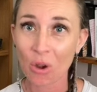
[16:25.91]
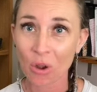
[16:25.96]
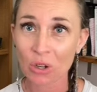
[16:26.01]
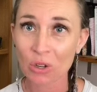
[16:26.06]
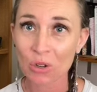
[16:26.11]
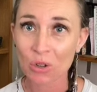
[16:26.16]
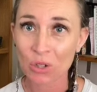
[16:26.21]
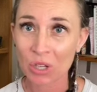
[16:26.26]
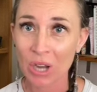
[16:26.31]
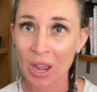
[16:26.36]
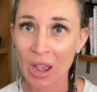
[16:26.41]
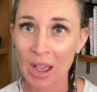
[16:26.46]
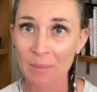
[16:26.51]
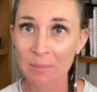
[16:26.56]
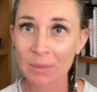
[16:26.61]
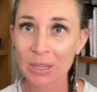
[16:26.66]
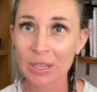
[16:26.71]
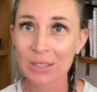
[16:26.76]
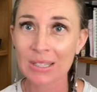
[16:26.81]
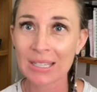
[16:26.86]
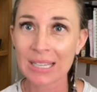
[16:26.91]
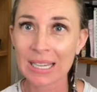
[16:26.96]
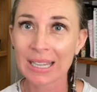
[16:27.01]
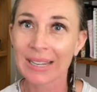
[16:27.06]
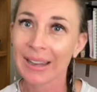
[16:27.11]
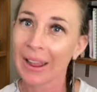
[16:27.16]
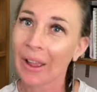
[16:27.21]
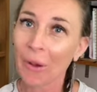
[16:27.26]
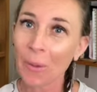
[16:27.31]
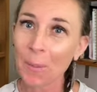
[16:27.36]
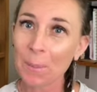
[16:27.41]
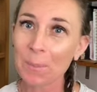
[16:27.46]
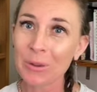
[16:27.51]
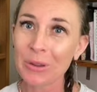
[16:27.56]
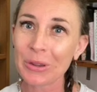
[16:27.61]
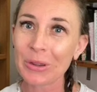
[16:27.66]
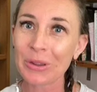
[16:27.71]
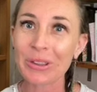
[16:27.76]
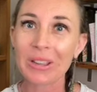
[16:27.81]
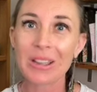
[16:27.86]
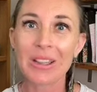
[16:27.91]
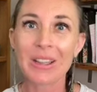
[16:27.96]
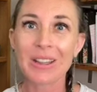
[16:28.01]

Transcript: on your chart because it can help you